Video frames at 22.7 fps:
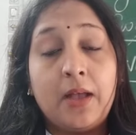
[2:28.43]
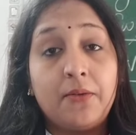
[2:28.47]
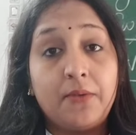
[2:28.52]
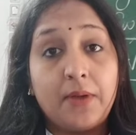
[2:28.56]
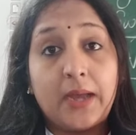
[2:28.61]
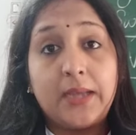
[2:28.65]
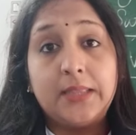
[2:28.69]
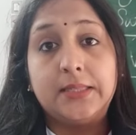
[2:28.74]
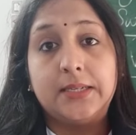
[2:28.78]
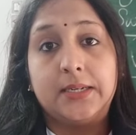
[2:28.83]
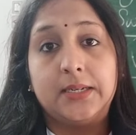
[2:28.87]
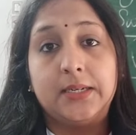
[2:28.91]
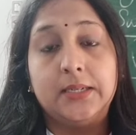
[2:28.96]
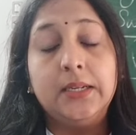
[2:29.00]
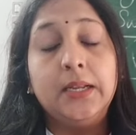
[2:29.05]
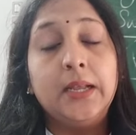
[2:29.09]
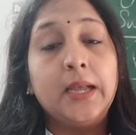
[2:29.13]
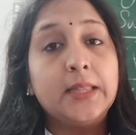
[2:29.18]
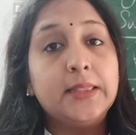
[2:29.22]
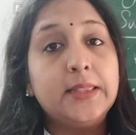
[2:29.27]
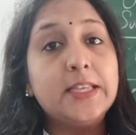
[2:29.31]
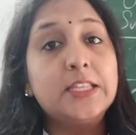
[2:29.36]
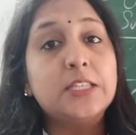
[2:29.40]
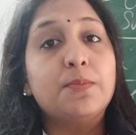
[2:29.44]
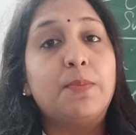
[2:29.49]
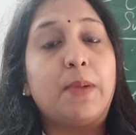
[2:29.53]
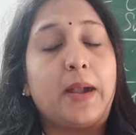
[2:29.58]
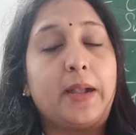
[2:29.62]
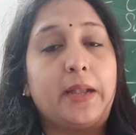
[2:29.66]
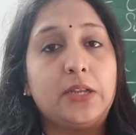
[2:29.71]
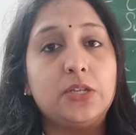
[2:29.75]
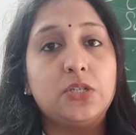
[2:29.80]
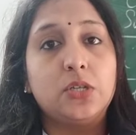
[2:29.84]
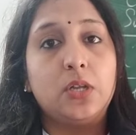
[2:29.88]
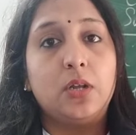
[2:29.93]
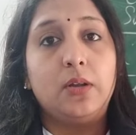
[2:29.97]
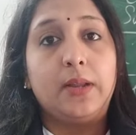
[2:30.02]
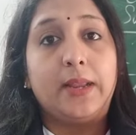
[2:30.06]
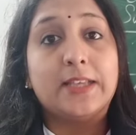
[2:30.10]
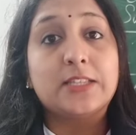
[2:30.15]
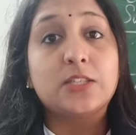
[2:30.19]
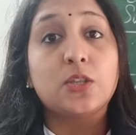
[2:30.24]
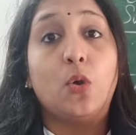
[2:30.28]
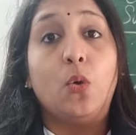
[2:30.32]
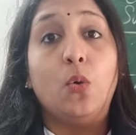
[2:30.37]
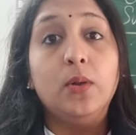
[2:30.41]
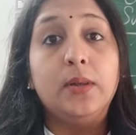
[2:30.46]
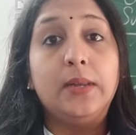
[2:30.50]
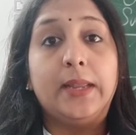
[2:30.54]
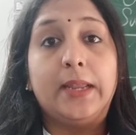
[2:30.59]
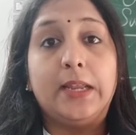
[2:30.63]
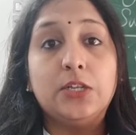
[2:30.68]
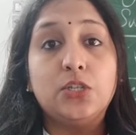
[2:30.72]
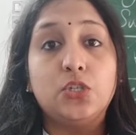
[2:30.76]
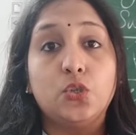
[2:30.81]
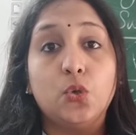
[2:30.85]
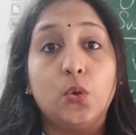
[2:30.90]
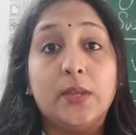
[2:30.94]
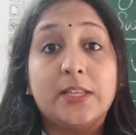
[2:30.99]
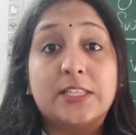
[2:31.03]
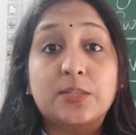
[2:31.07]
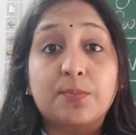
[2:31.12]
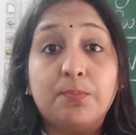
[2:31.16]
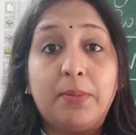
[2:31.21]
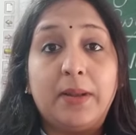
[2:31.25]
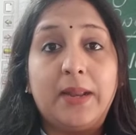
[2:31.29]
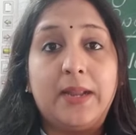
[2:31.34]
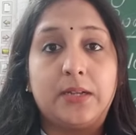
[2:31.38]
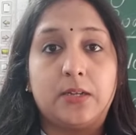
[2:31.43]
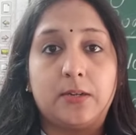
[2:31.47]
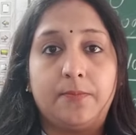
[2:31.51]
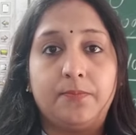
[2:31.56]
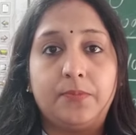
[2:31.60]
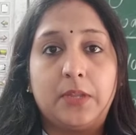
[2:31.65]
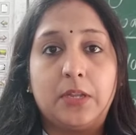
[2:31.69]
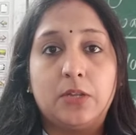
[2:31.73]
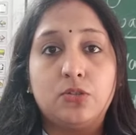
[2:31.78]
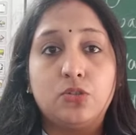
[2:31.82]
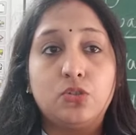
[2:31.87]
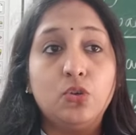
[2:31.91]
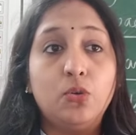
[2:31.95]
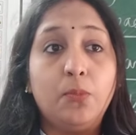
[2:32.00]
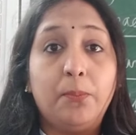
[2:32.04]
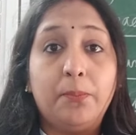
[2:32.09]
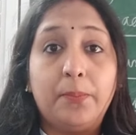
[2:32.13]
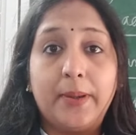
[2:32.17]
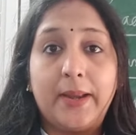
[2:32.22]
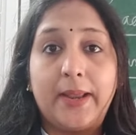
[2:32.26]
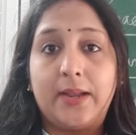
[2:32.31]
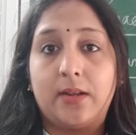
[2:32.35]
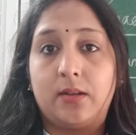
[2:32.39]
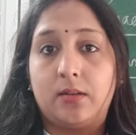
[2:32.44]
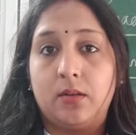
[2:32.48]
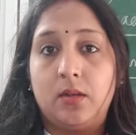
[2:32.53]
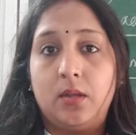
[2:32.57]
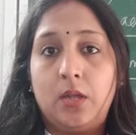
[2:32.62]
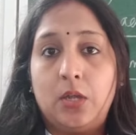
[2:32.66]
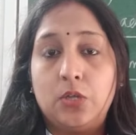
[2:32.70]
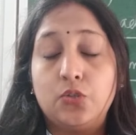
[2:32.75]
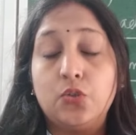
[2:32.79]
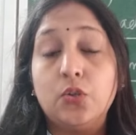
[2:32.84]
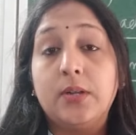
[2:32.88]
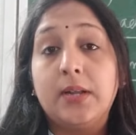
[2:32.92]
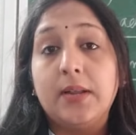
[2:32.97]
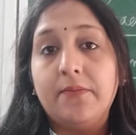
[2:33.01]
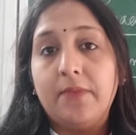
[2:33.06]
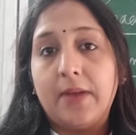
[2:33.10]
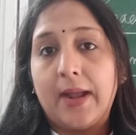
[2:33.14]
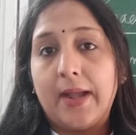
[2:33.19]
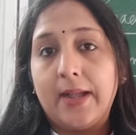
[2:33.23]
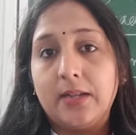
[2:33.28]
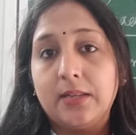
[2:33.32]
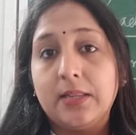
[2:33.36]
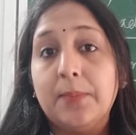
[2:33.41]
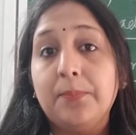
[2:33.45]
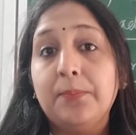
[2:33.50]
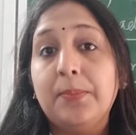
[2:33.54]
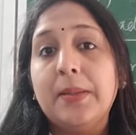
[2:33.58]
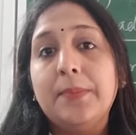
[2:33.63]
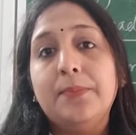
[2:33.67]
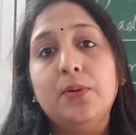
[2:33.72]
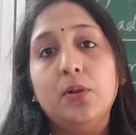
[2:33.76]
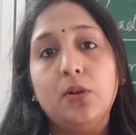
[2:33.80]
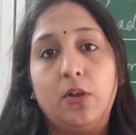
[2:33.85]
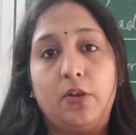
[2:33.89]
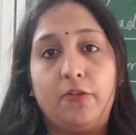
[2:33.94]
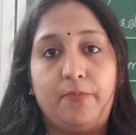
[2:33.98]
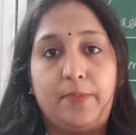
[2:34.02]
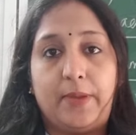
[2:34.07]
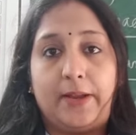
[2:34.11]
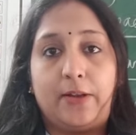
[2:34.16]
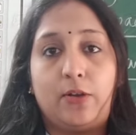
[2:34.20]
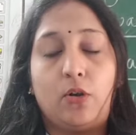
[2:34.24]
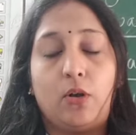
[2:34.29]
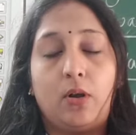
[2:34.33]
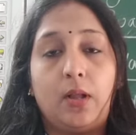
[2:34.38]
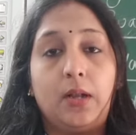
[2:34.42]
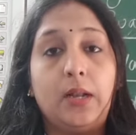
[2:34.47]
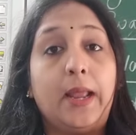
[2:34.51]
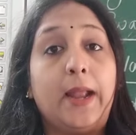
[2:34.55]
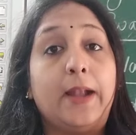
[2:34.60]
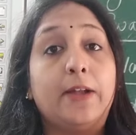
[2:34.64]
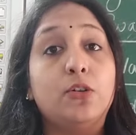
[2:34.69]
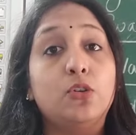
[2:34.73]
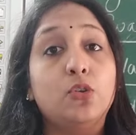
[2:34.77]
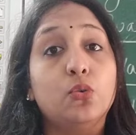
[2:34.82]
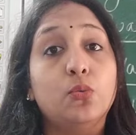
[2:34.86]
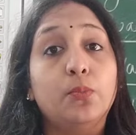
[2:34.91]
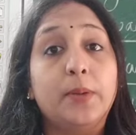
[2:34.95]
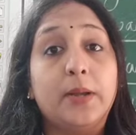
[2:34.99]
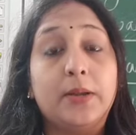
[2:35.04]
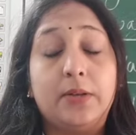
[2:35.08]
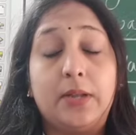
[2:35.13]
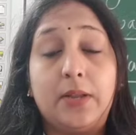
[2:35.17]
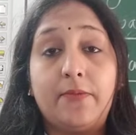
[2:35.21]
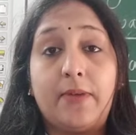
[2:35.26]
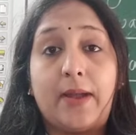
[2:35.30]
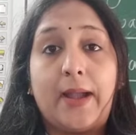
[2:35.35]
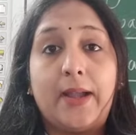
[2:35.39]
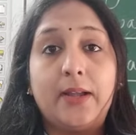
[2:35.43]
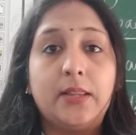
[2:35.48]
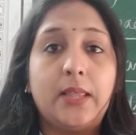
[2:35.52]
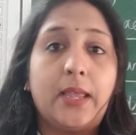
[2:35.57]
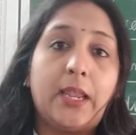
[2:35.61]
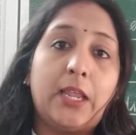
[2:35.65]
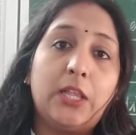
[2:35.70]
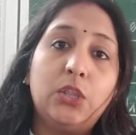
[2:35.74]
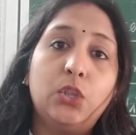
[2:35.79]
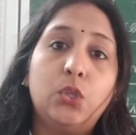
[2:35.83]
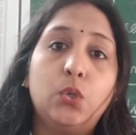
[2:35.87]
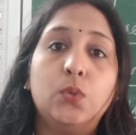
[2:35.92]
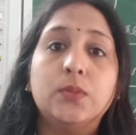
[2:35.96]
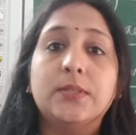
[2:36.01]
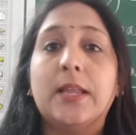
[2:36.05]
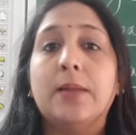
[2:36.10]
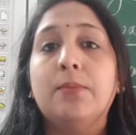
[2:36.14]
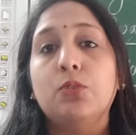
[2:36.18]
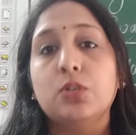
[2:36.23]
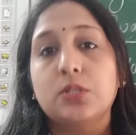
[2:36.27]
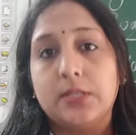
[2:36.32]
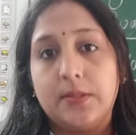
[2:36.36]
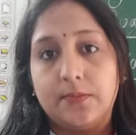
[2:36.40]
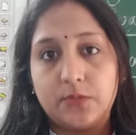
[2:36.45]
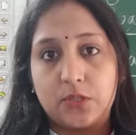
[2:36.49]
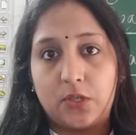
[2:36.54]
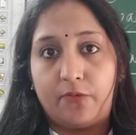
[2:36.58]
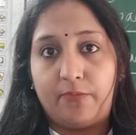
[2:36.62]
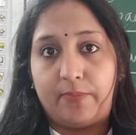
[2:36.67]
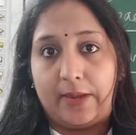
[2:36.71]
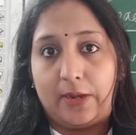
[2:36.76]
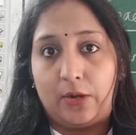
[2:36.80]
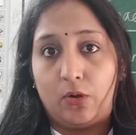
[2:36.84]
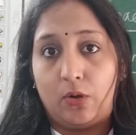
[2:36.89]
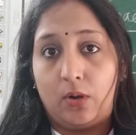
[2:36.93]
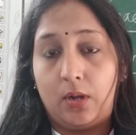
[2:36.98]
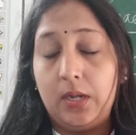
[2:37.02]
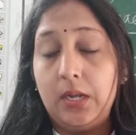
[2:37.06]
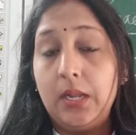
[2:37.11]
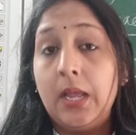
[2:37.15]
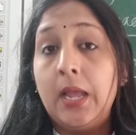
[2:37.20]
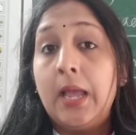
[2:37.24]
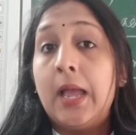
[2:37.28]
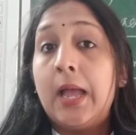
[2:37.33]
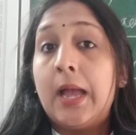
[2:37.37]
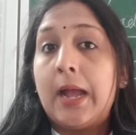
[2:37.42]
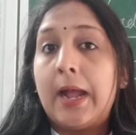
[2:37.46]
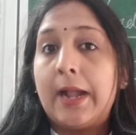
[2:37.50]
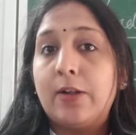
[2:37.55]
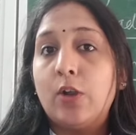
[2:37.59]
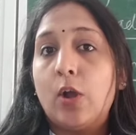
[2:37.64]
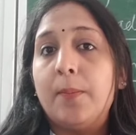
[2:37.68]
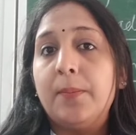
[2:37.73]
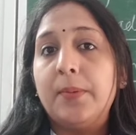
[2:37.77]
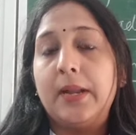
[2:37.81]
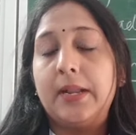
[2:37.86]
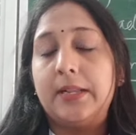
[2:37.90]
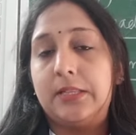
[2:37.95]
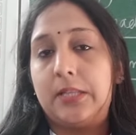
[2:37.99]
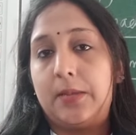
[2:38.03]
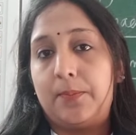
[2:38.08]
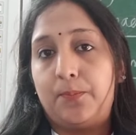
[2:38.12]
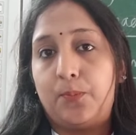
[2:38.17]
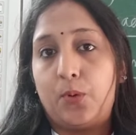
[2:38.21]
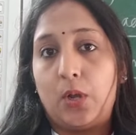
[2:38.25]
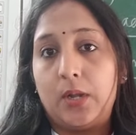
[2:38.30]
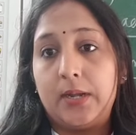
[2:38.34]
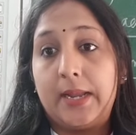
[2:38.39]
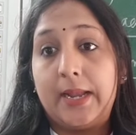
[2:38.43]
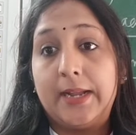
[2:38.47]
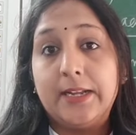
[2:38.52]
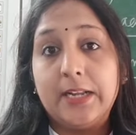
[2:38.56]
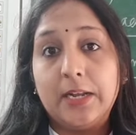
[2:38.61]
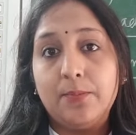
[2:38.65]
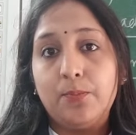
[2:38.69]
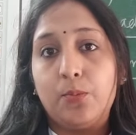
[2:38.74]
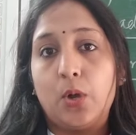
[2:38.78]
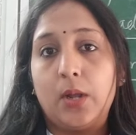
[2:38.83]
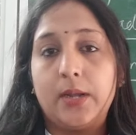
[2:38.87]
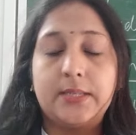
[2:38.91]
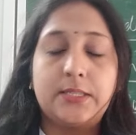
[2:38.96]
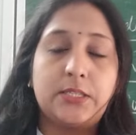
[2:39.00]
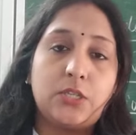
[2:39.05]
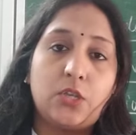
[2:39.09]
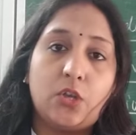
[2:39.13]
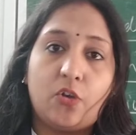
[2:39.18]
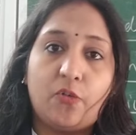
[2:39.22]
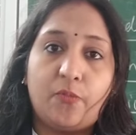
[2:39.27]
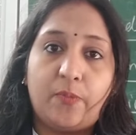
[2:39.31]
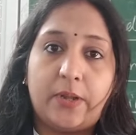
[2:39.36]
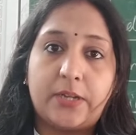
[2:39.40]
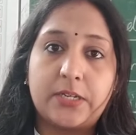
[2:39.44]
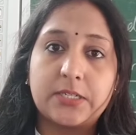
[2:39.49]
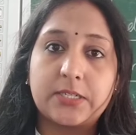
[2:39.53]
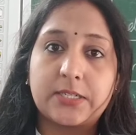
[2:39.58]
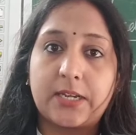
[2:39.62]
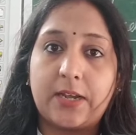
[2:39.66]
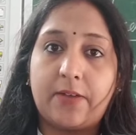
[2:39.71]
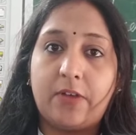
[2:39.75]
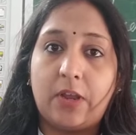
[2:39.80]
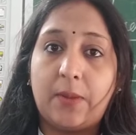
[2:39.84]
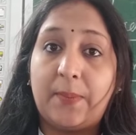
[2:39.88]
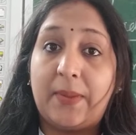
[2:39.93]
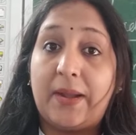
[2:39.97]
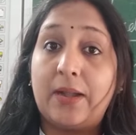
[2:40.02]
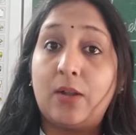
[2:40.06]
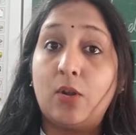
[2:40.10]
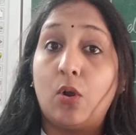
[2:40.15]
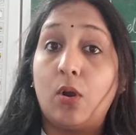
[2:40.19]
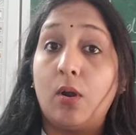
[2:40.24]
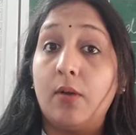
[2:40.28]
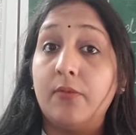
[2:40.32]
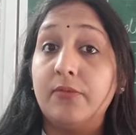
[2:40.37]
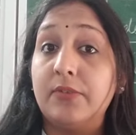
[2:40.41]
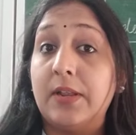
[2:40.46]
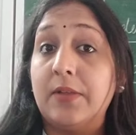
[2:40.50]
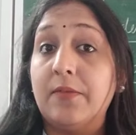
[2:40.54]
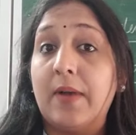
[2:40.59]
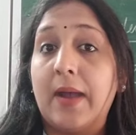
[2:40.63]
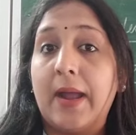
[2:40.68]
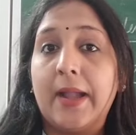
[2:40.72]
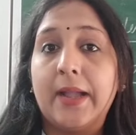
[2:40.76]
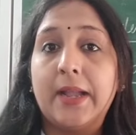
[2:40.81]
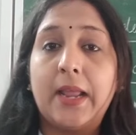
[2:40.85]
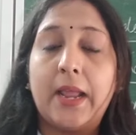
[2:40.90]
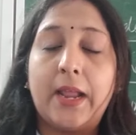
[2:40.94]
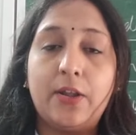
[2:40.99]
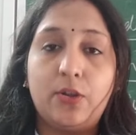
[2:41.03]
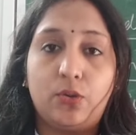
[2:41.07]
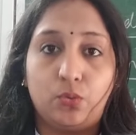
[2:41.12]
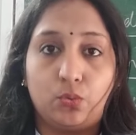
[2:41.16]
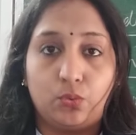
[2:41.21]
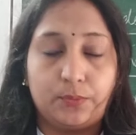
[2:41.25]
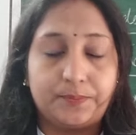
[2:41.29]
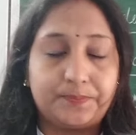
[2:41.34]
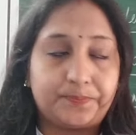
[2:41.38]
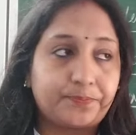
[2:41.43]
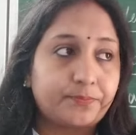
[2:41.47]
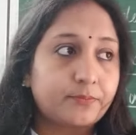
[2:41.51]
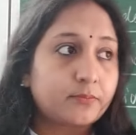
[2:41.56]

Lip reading: Rather, this partition is only to split, to break, to divide the people of Bengal and to divide the Hindus and Muslims of Bengal, adopting the hidden policy of British government of divide and rule.